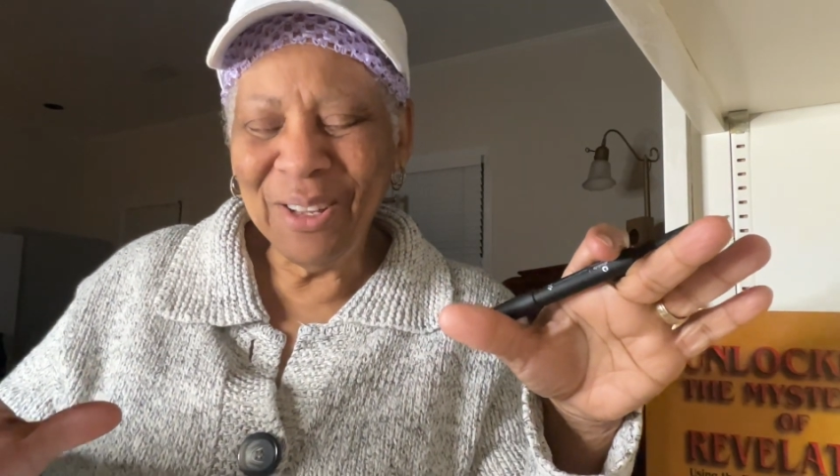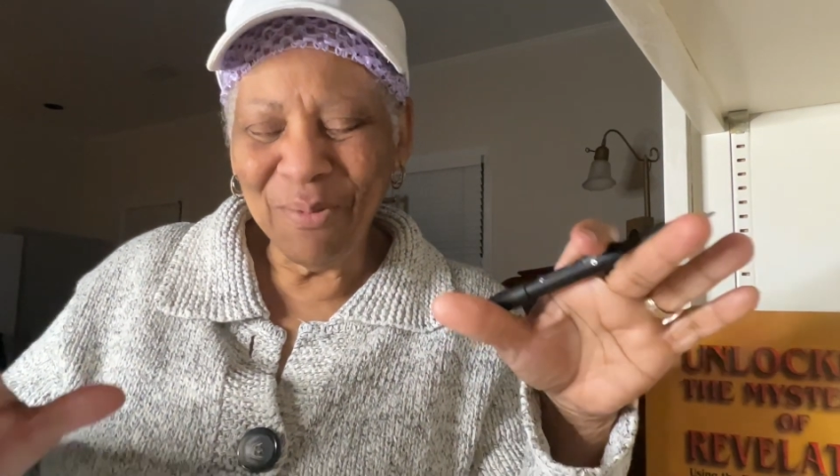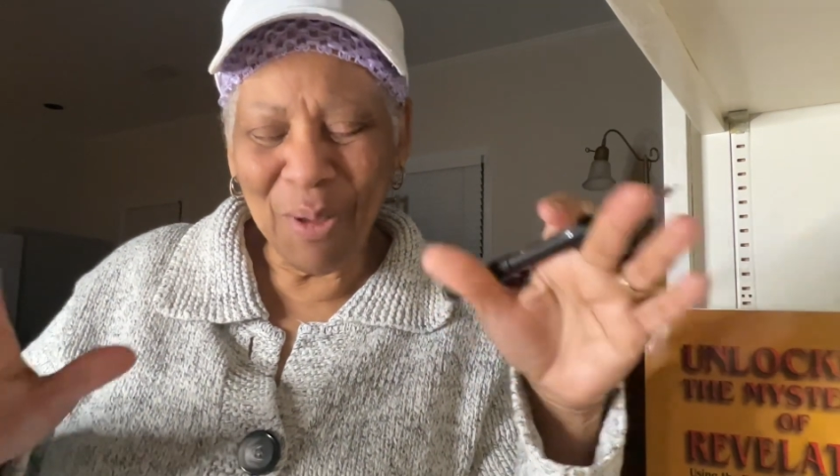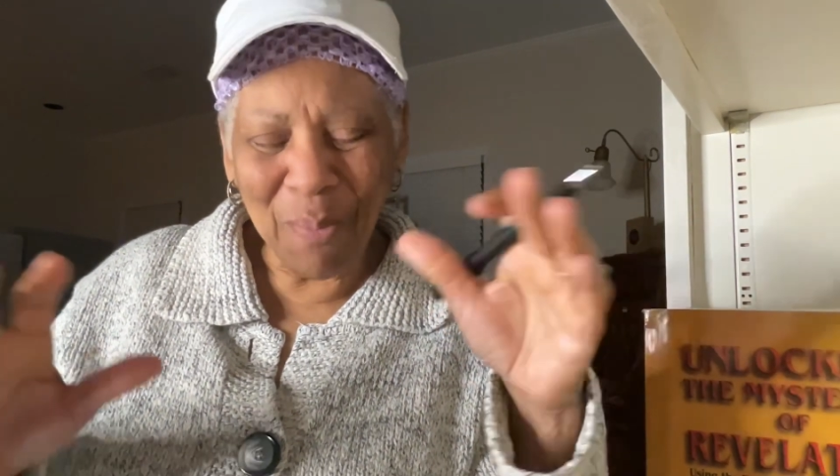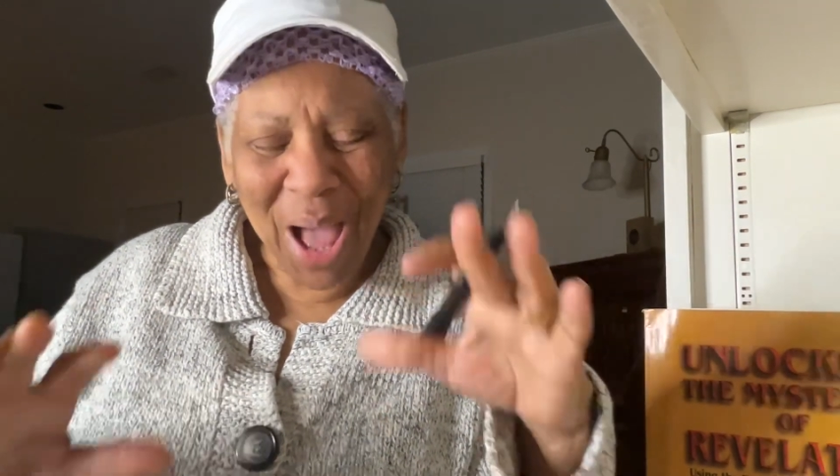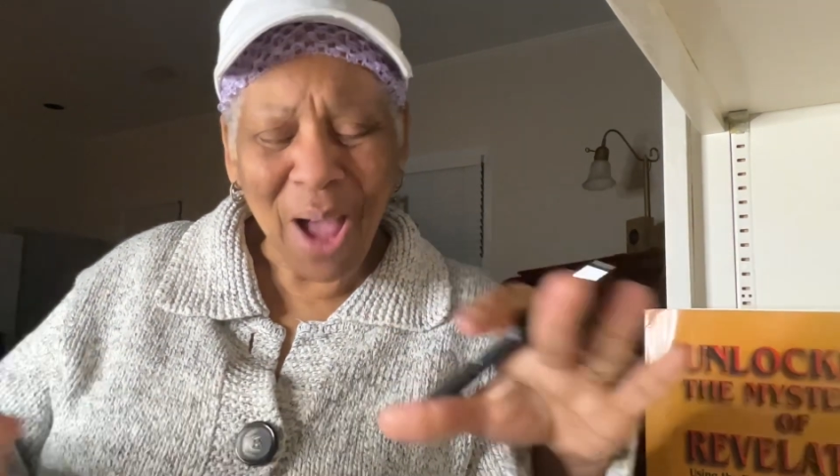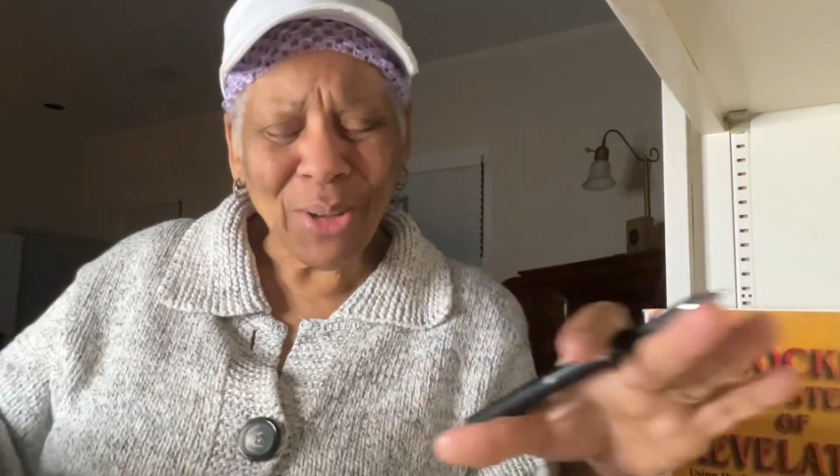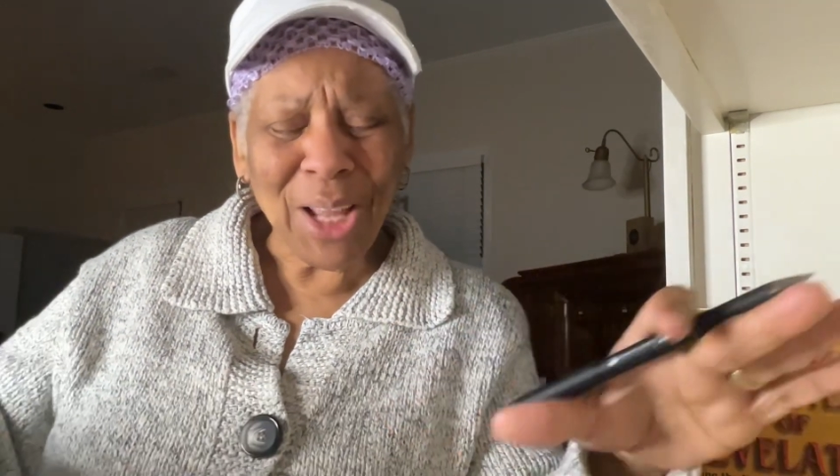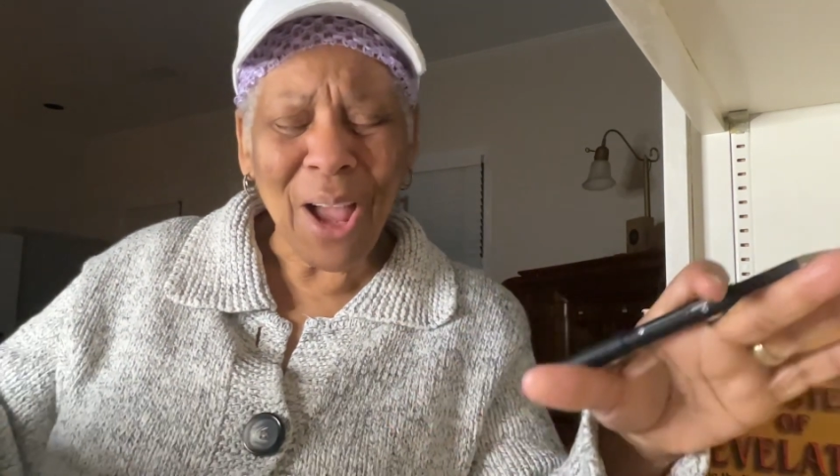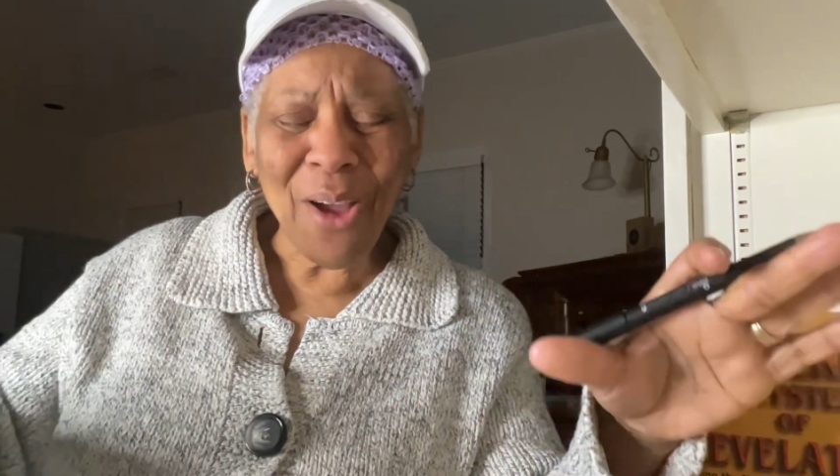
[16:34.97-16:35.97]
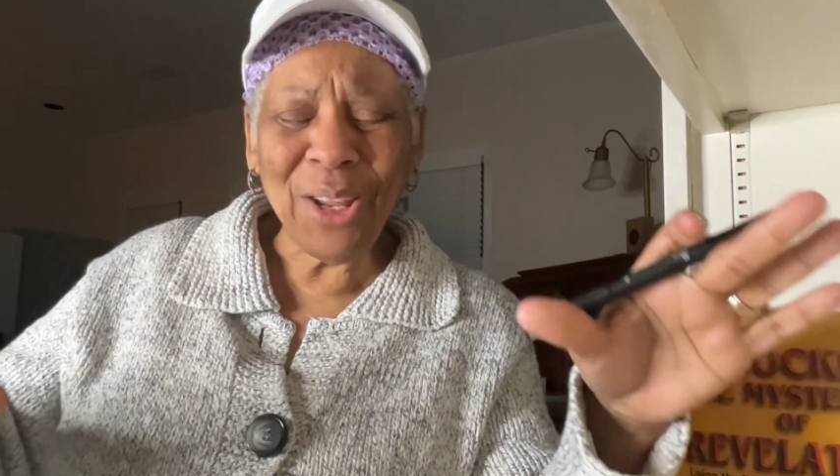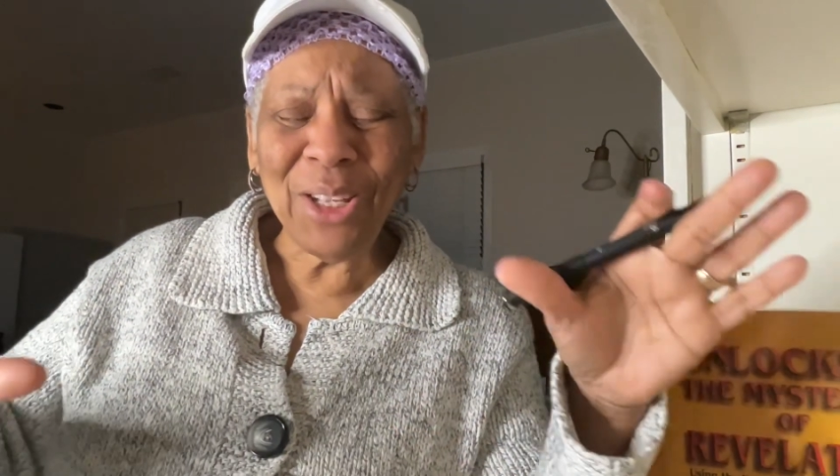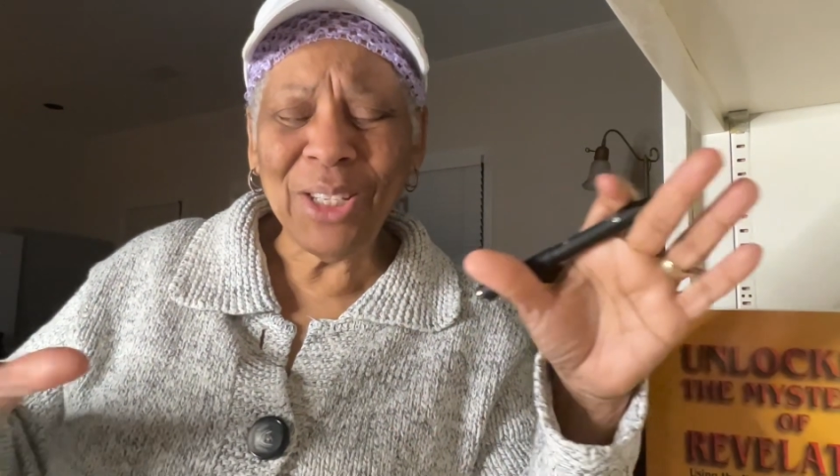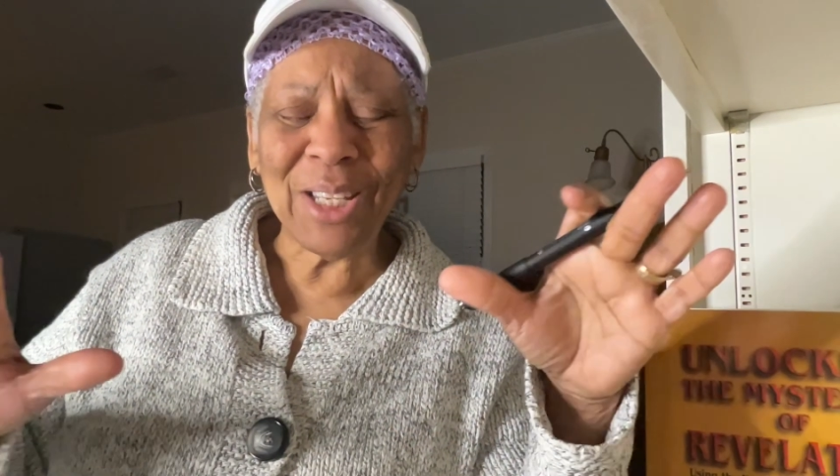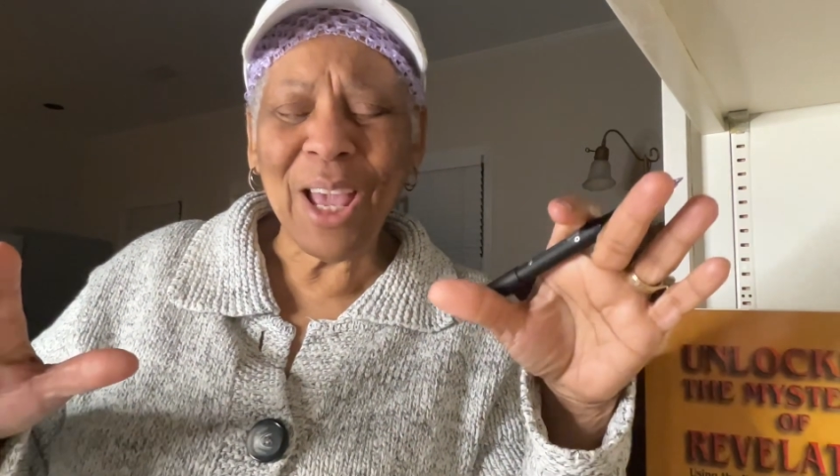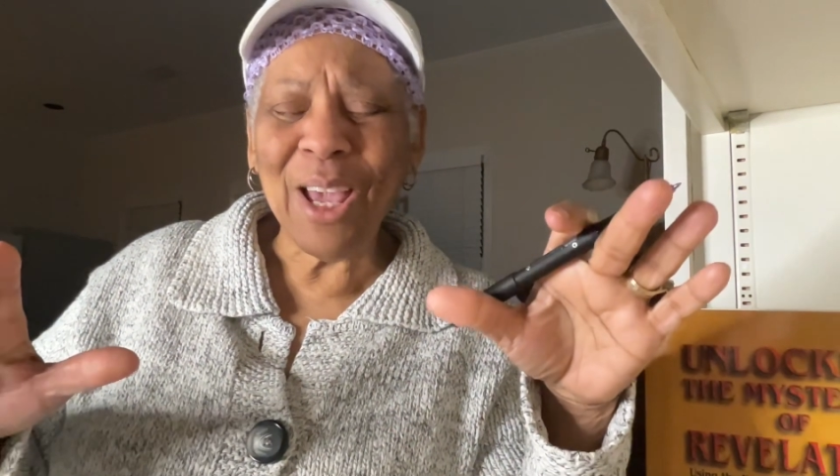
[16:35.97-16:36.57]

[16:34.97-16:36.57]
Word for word: We bow down and say